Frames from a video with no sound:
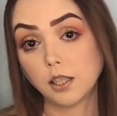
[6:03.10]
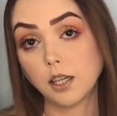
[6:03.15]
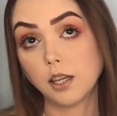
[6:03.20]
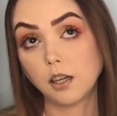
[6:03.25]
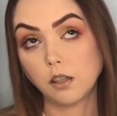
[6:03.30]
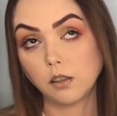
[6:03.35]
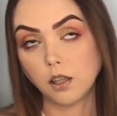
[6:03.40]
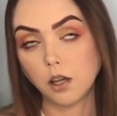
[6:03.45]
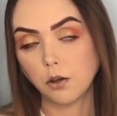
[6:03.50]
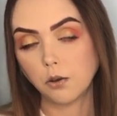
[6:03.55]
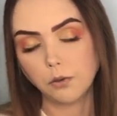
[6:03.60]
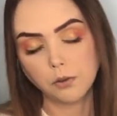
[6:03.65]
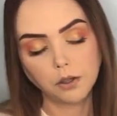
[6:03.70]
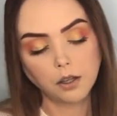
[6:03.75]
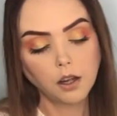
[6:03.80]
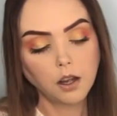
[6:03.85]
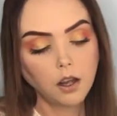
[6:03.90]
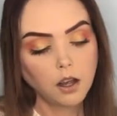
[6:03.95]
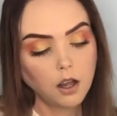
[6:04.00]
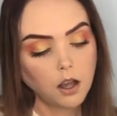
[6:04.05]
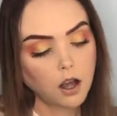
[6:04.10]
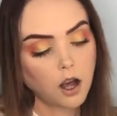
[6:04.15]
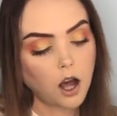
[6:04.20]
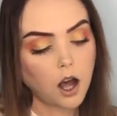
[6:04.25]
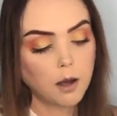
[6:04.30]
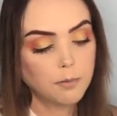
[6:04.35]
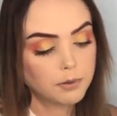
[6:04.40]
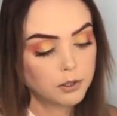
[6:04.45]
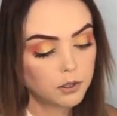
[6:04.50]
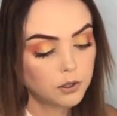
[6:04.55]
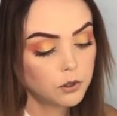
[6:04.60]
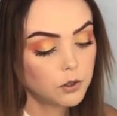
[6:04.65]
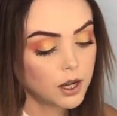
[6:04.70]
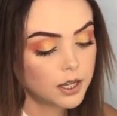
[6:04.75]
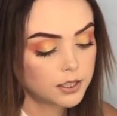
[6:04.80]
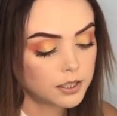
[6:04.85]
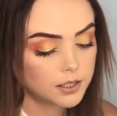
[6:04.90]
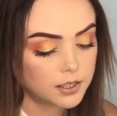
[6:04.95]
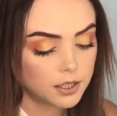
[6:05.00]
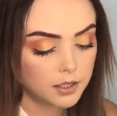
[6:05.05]
kit alone. Um, so you
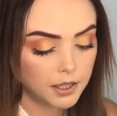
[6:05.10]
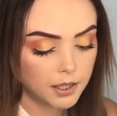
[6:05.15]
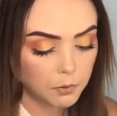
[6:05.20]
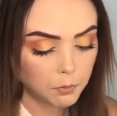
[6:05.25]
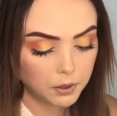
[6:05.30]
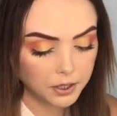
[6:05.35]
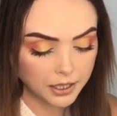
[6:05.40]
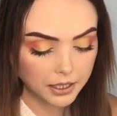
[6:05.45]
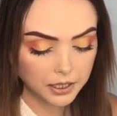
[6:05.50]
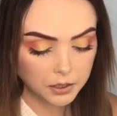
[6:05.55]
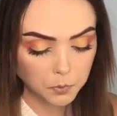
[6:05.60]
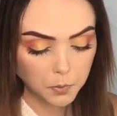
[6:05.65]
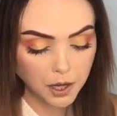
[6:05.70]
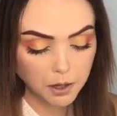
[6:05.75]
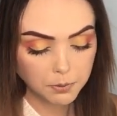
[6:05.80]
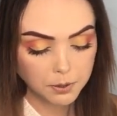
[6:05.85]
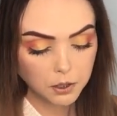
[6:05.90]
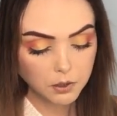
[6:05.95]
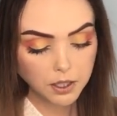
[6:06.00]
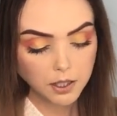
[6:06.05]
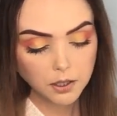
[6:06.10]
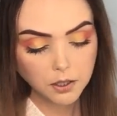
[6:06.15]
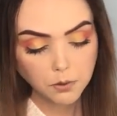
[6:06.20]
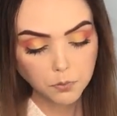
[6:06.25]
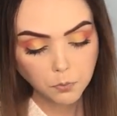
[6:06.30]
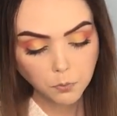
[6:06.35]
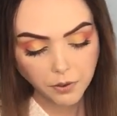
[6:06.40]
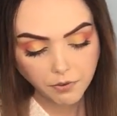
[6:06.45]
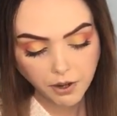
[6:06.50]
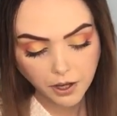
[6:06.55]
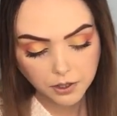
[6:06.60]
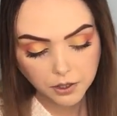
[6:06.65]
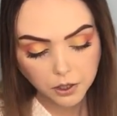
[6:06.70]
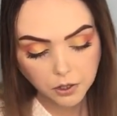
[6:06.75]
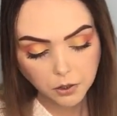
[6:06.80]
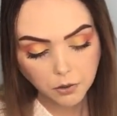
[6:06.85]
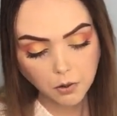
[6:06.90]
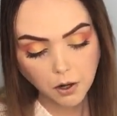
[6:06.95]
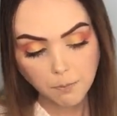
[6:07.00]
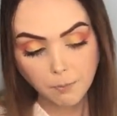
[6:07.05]
guys can see it working as well. So there we've got
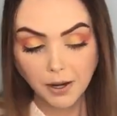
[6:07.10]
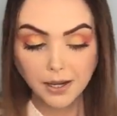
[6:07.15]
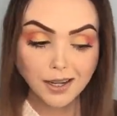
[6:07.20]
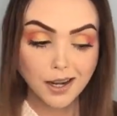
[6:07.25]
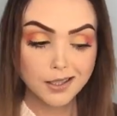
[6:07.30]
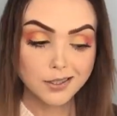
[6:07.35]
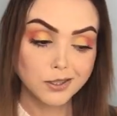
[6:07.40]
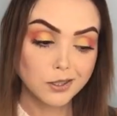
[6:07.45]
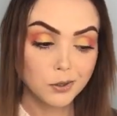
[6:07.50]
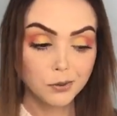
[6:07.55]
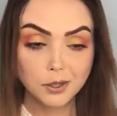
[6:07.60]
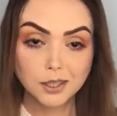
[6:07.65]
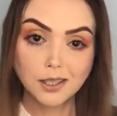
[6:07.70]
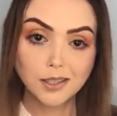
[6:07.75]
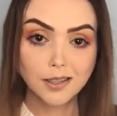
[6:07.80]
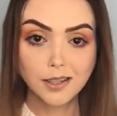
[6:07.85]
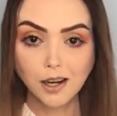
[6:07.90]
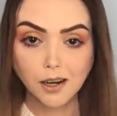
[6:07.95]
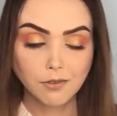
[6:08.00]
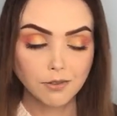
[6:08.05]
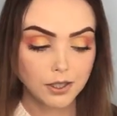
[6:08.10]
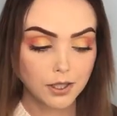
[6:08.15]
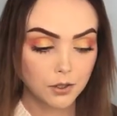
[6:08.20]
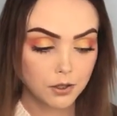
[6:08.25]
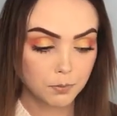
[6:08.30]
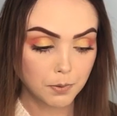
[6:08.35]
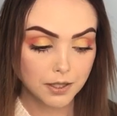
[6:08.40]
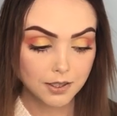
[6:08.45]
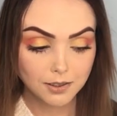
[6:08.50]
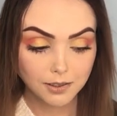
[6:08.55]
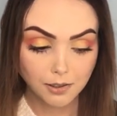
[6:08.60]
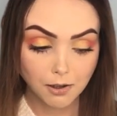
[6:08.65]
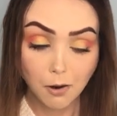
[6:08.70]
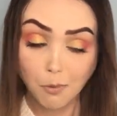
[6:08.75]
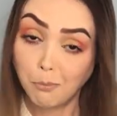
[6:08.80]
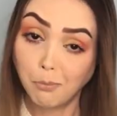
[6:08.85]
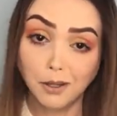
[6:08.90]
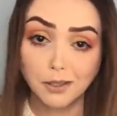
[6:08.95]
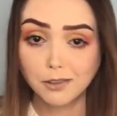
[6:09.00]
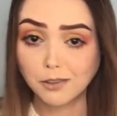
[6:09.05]
two, or my next two skincare videos basically are
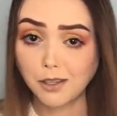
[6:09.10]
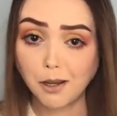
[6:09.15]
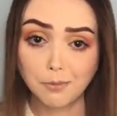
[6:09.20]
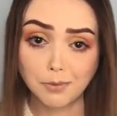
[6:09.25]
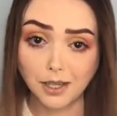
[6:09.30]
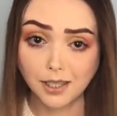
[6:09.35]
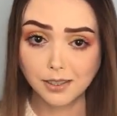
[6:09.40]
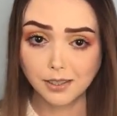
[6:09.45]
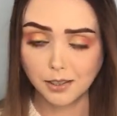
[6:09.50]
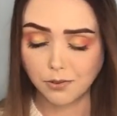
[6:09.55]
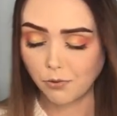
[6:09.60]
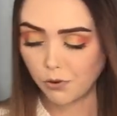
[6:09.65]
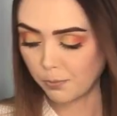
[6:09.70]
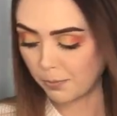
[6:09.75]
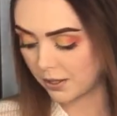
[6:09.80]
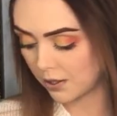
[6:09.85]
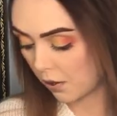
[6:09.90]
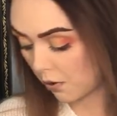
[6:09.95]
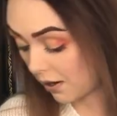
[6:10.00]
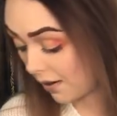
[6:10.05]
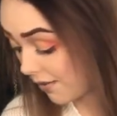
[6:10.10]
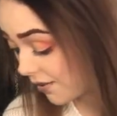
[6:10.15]
all bundled up nicely for me so I don't